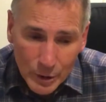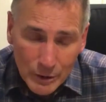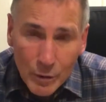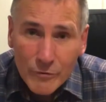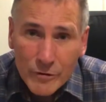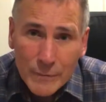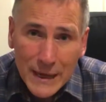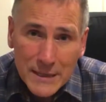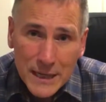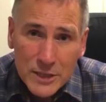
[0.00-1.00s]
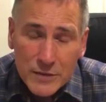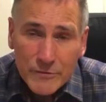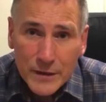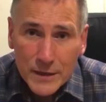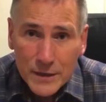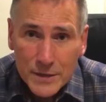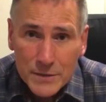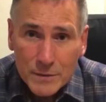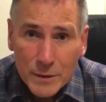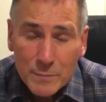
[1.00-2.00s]
on from that, actually,
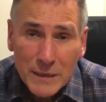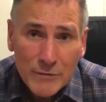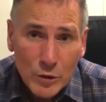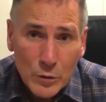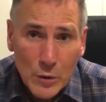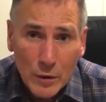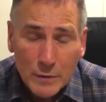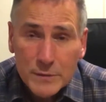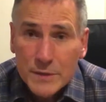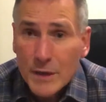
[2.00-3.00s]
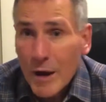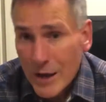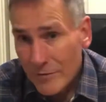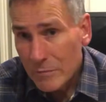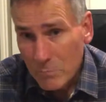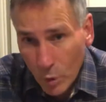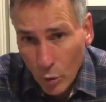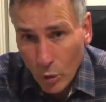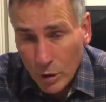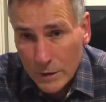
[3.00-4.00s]
fitness, and believe it or not, diving
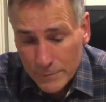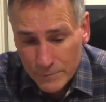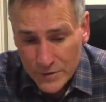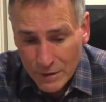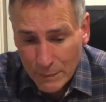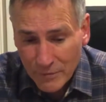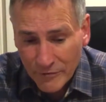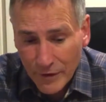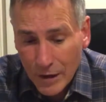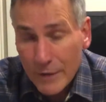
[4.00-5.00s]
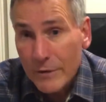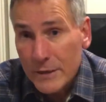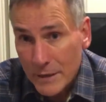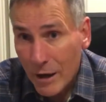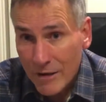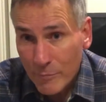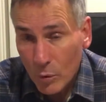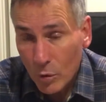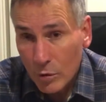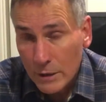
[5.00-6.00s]
more, so number 5, dive
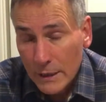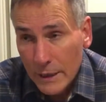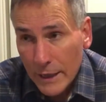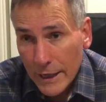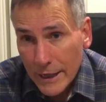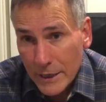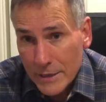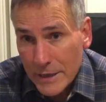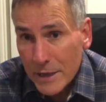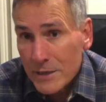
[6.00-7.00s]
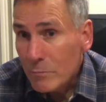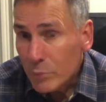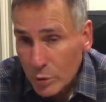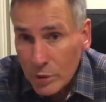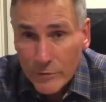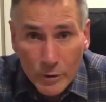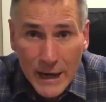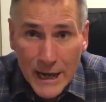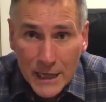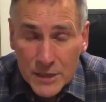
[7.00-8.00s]
more, does improve your
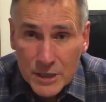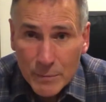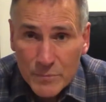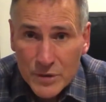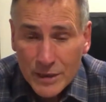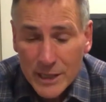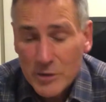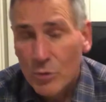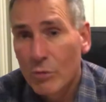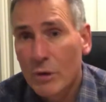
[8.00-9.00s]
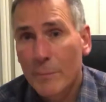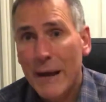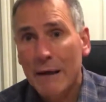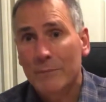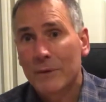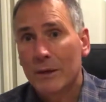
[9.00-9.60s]
air consumption. And it's all about,